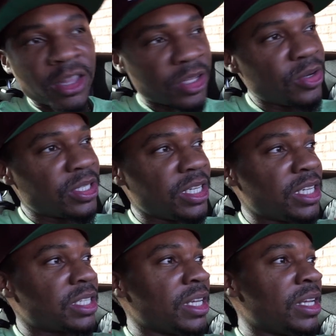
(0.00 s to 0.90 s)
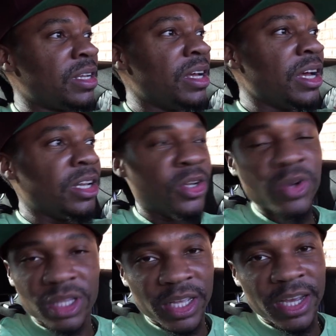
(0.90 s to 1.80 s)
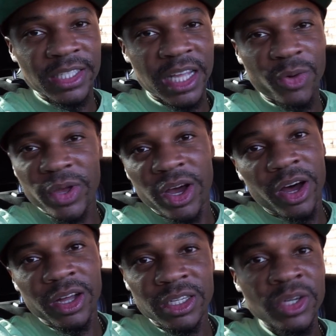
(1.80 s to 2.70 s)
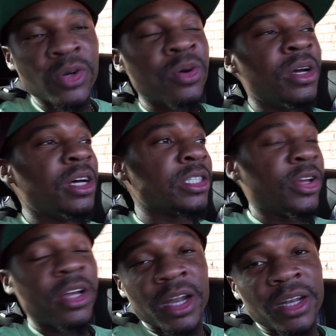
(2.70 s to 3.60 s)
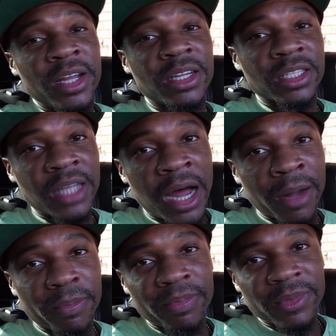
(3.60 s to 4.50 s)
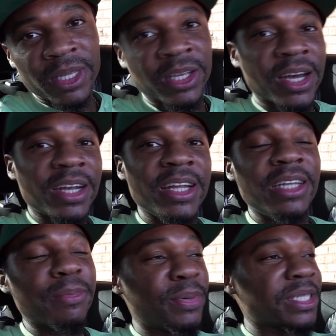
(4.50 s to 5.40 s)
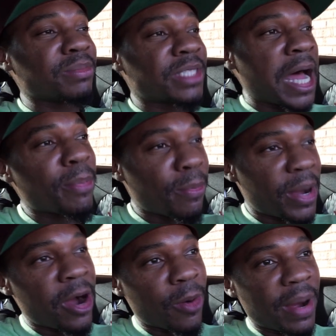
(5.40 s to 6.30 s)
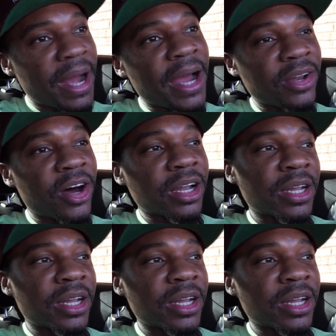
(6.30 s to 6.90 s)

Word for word: enthusiast and do the things that we all do, so you're gonna need to stop. You're gonna need to put some stopping power behind all